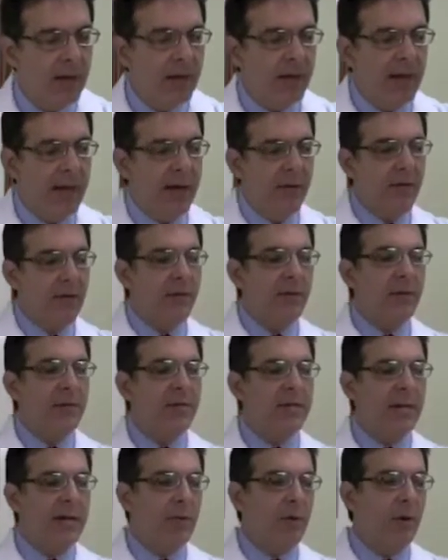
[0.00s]
Now, the
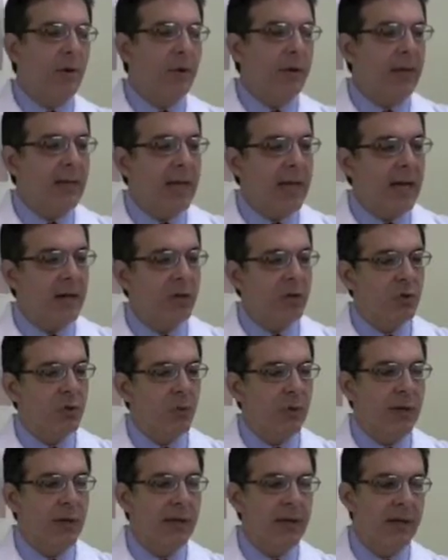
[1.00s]
sacroiliac
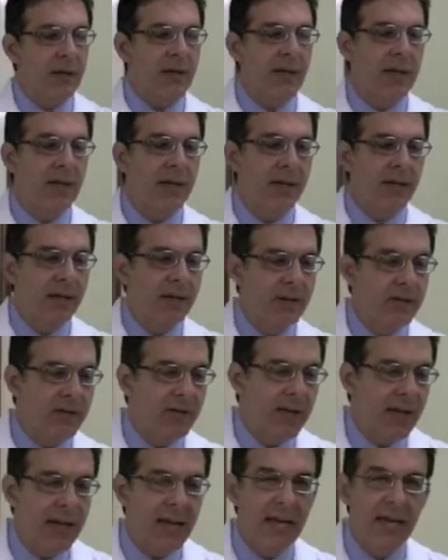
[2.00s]
joint is
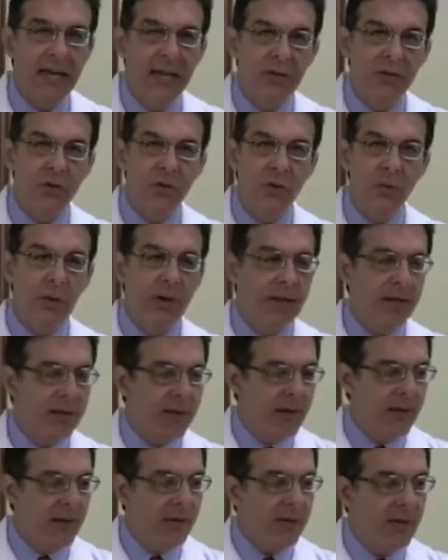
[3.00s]
a
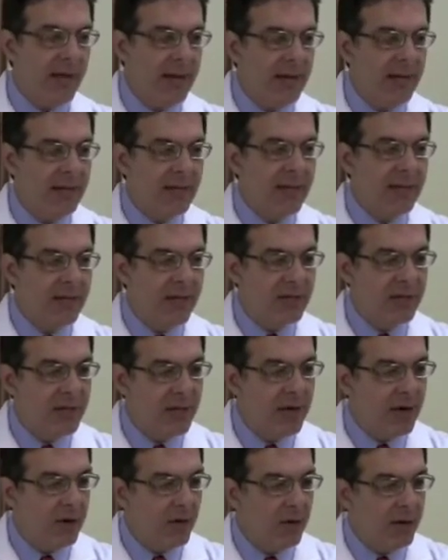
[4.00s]
joint that is
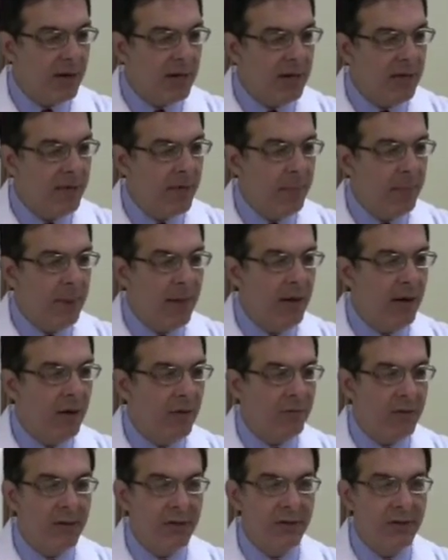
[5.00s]
here in the
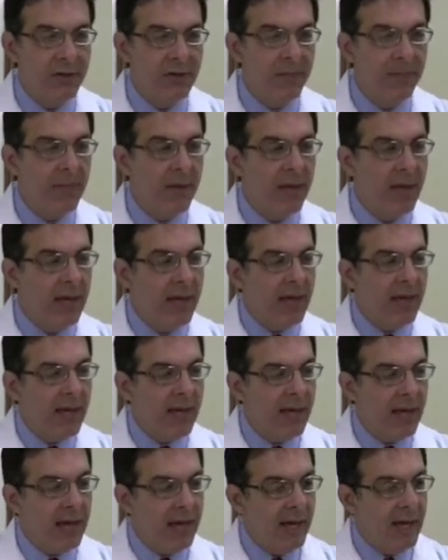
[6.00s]
pelvis.
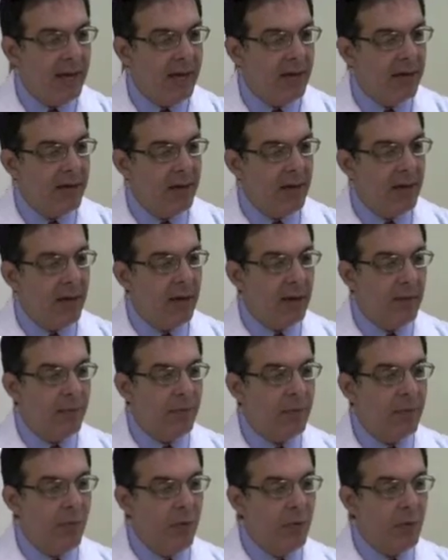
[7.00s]
And
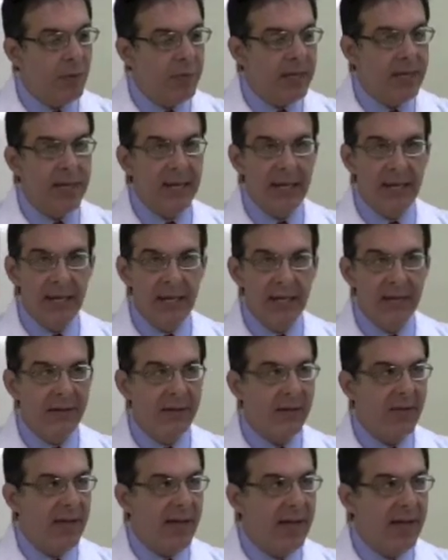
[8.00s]
before we get
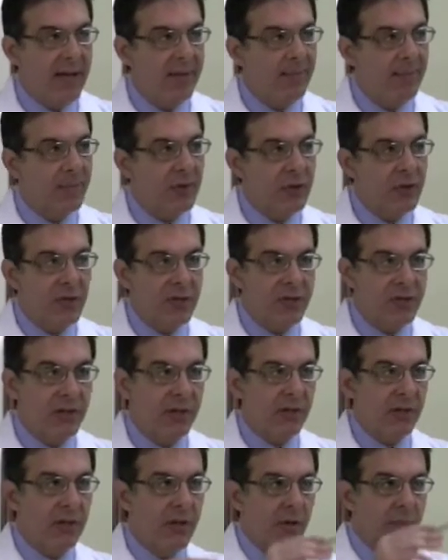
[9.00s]
into that, just a
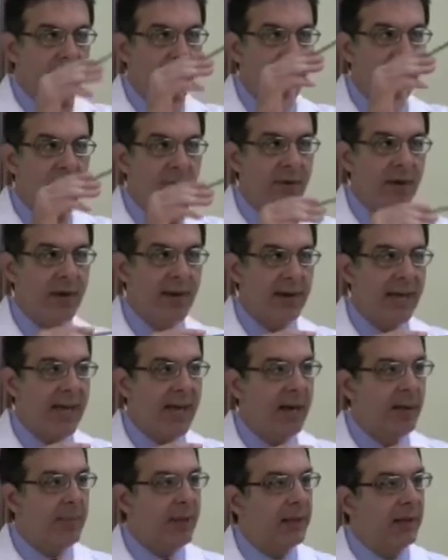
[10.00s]
little bit of an
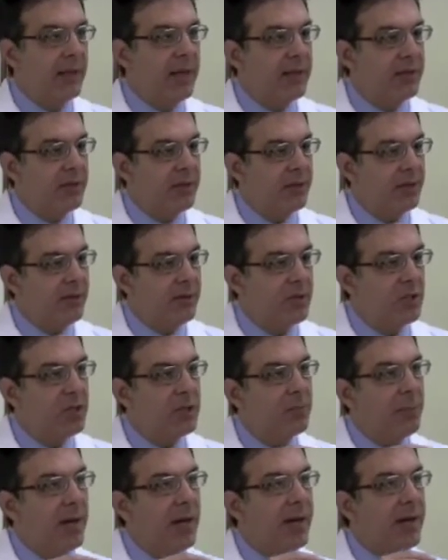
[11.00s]
anatomy lesson. The
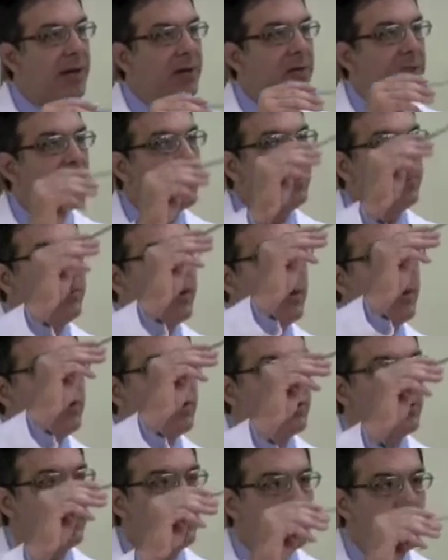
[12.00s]
spine is
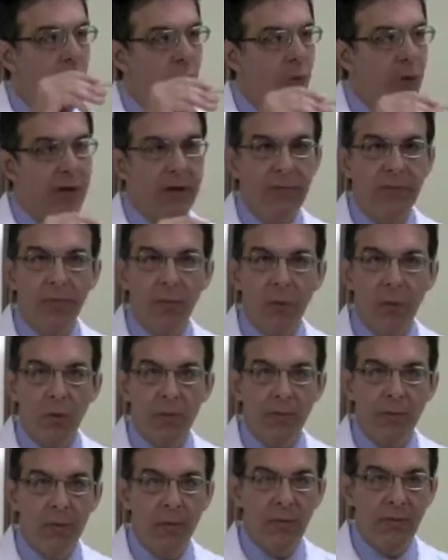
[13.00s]
composed of
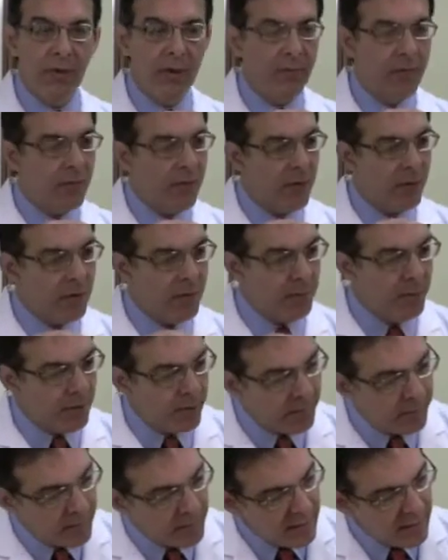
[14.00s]
24 moving vertebrae